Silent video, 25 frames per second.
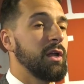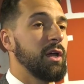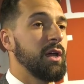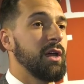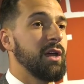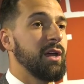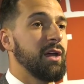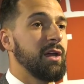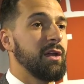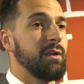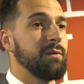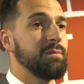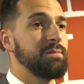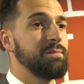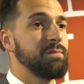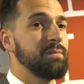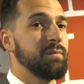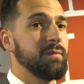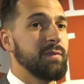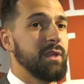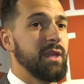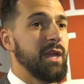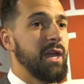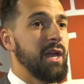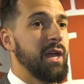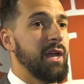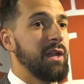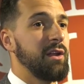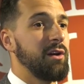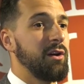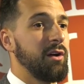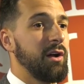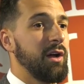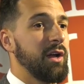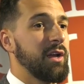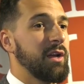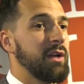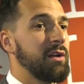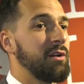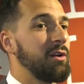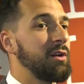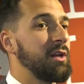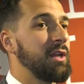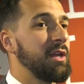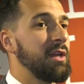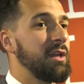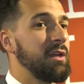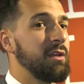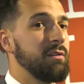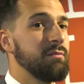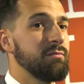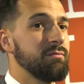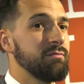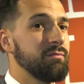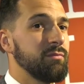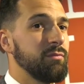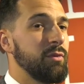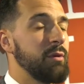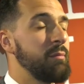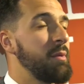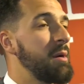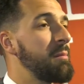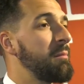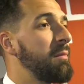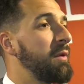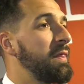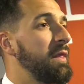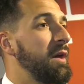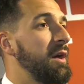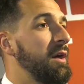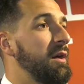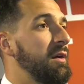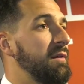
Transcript: I can only remember